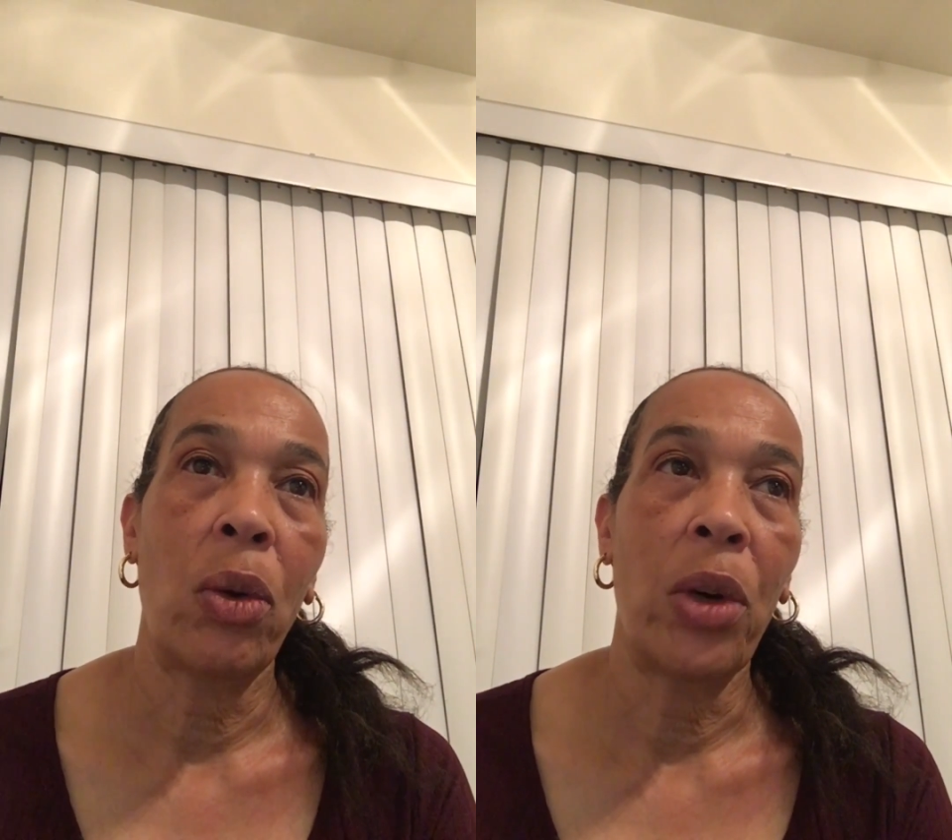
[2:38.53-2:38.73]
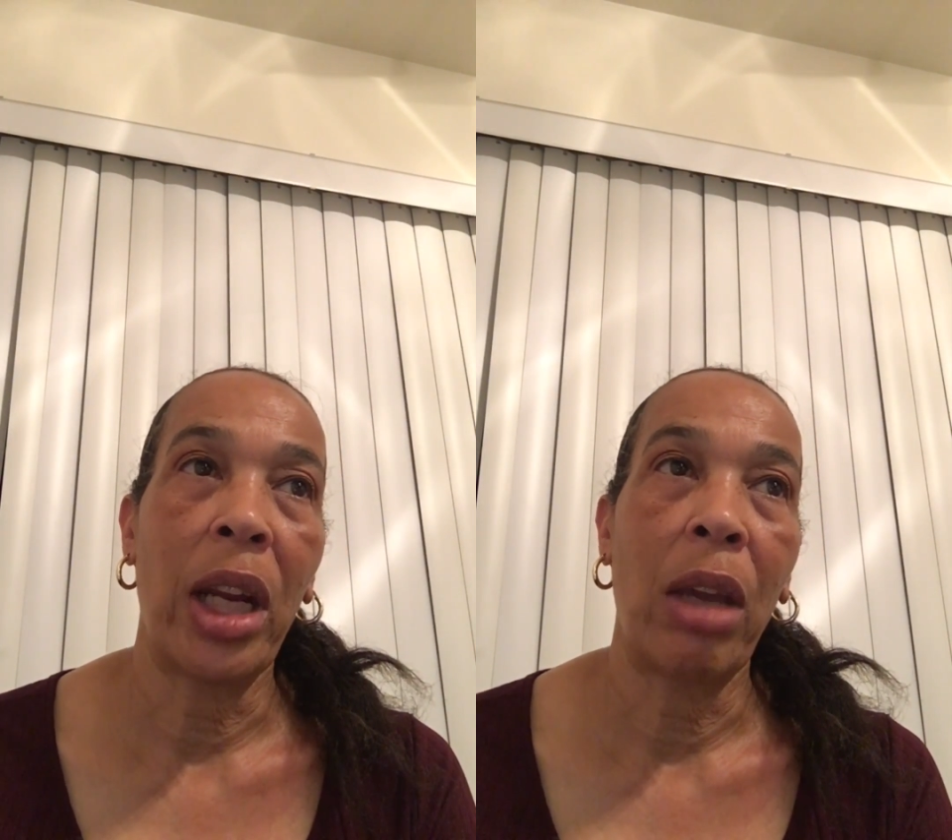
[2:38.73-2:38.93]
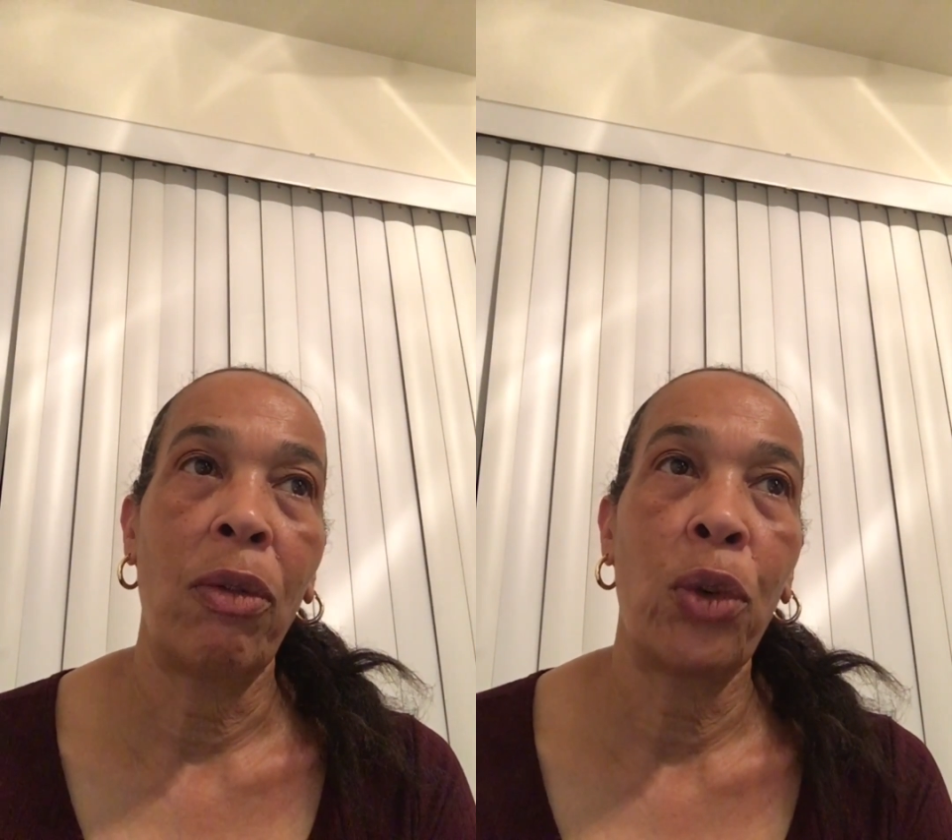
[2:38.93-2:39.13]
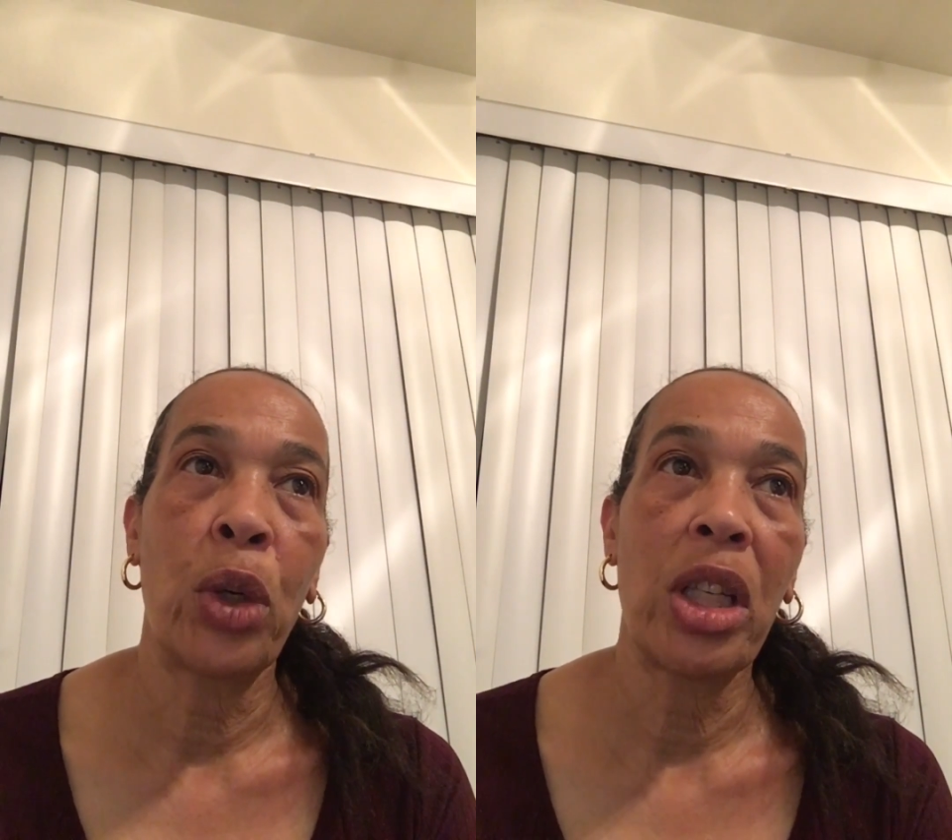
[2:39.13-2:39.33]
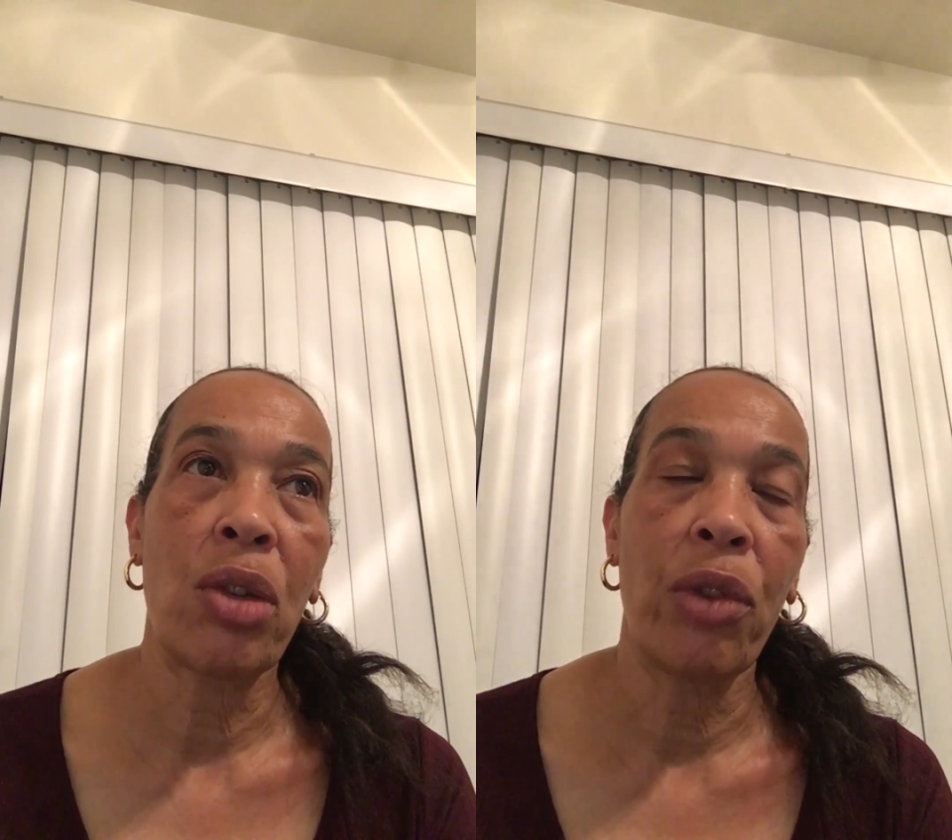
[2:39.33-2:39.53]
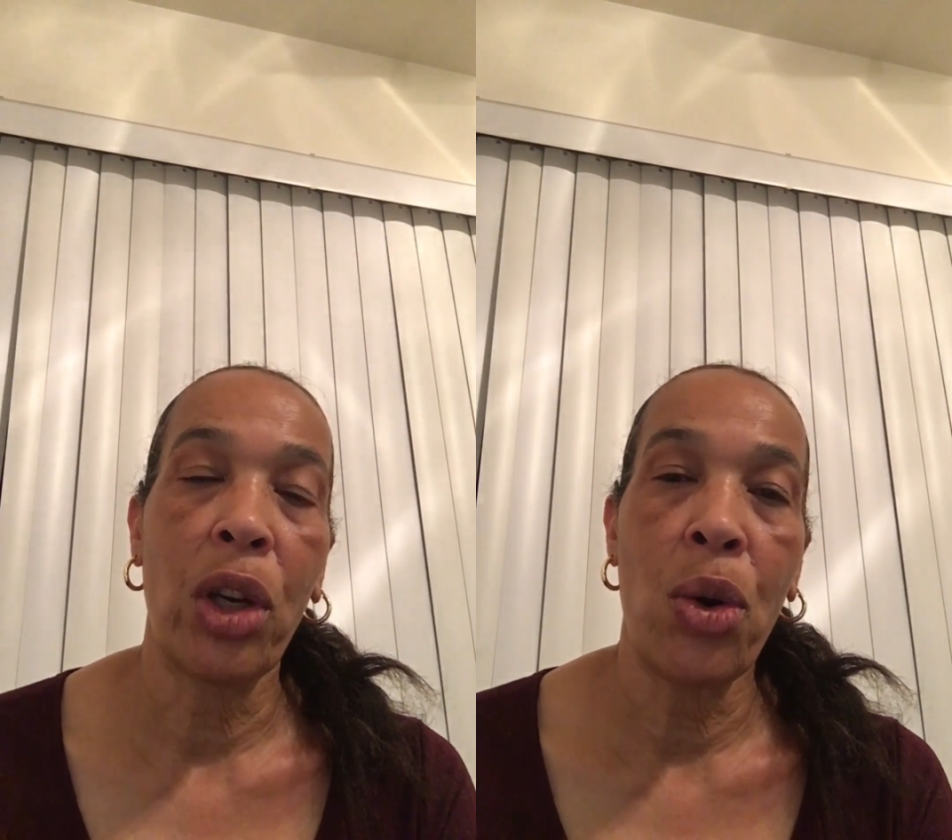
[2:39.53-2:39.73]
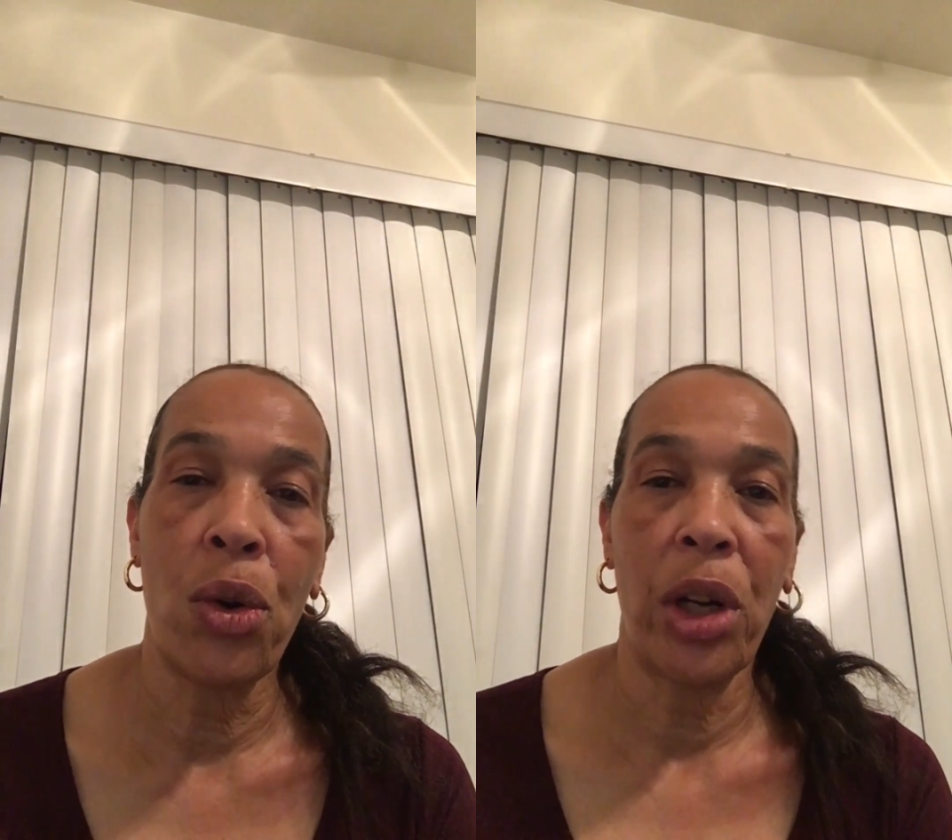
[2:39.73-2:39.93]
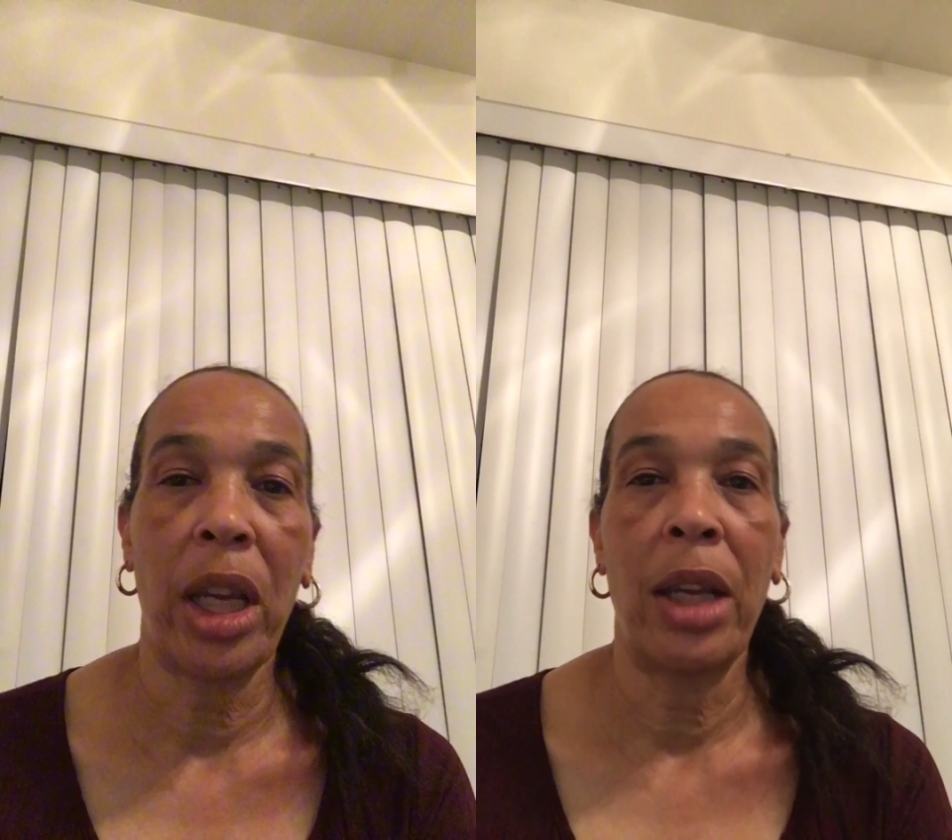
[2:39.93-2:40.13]
on a voice
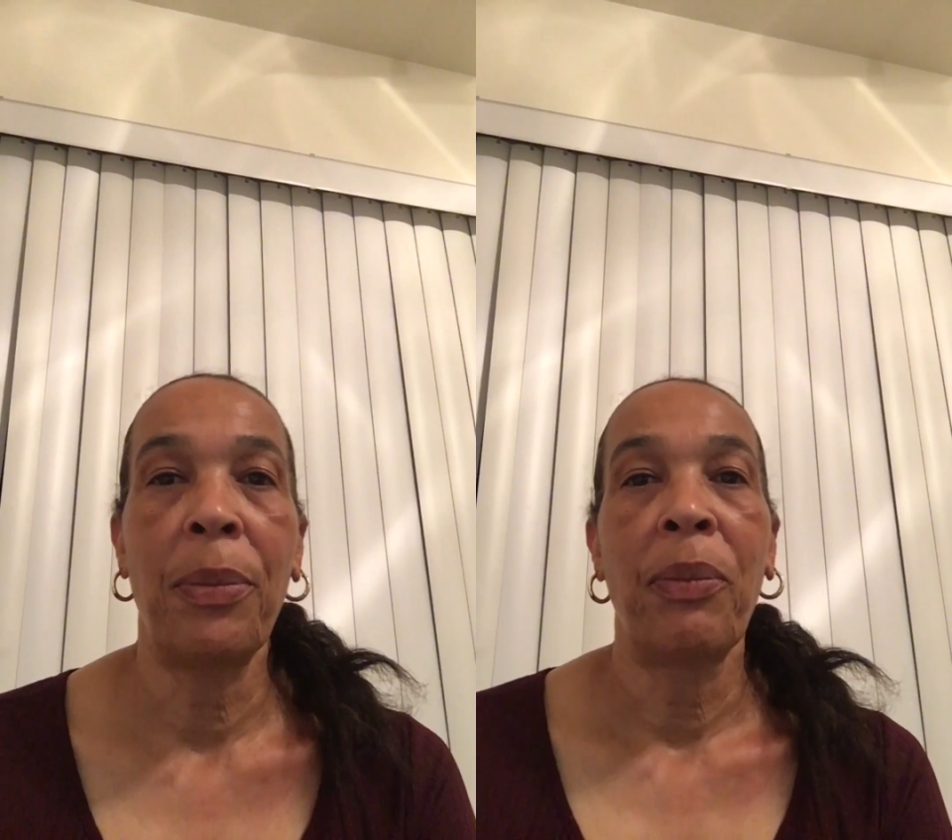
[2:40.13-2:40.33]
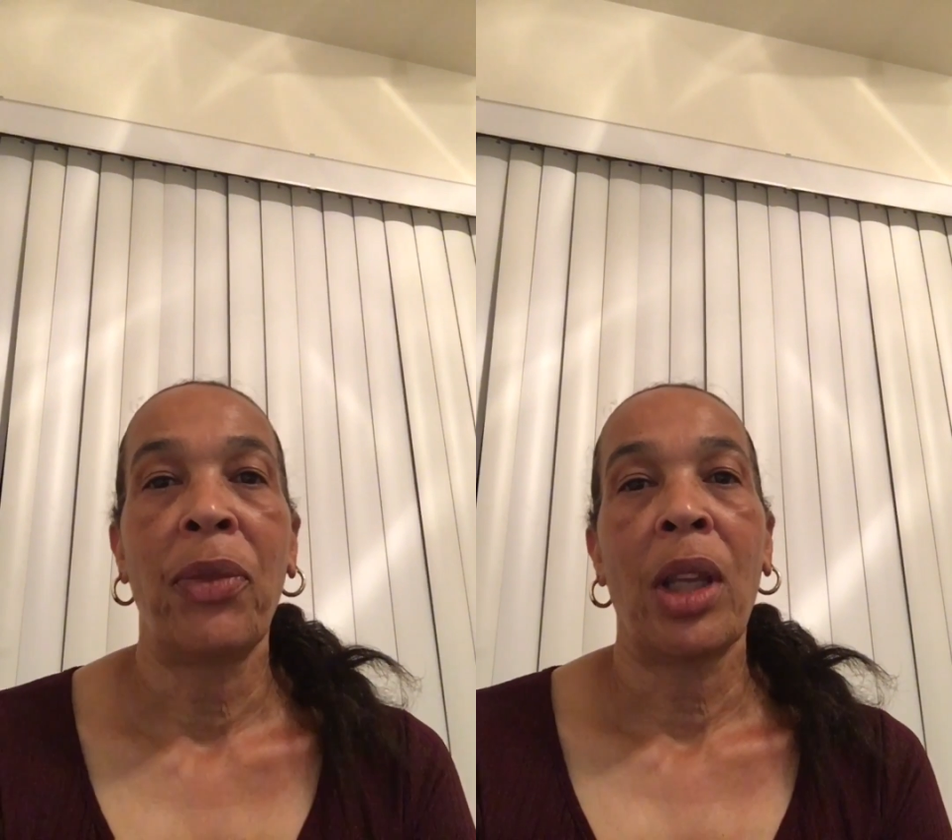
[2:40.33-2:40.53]
recording.